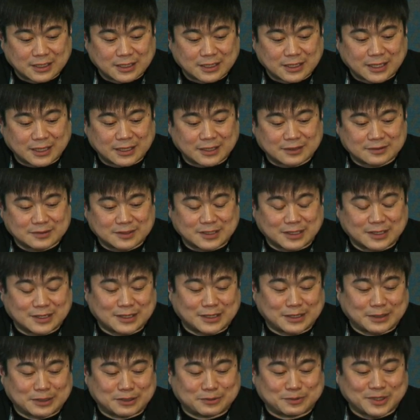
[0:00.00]
uh,
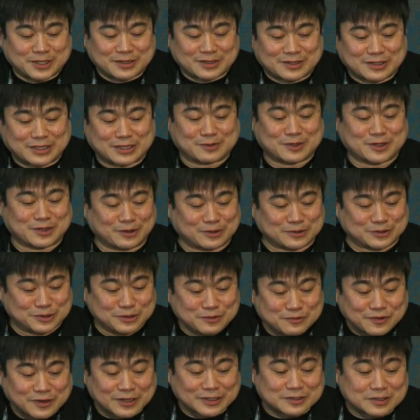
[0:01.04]
I don't want to go
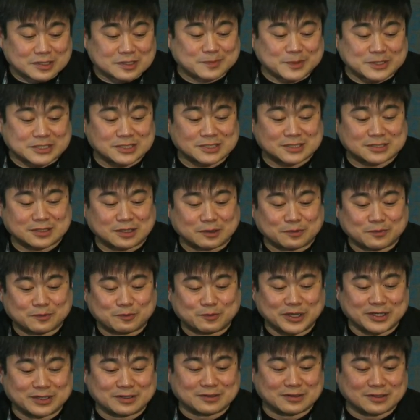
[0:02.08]
too far into this, but just the
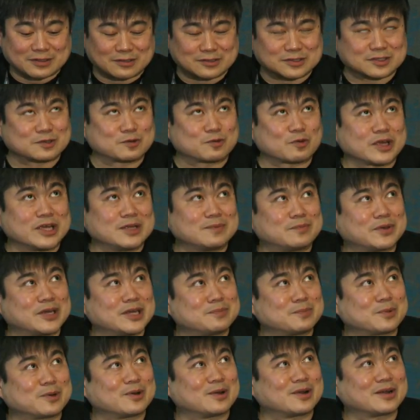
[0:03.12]
one, there's a great
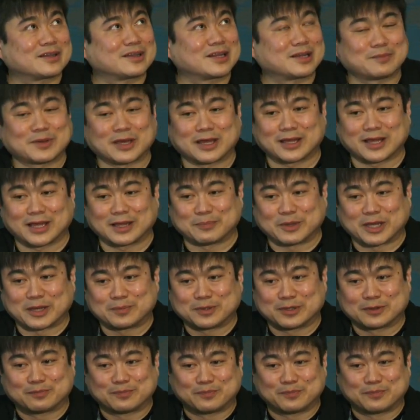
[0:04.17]
paper that I'm, ha I'm happy to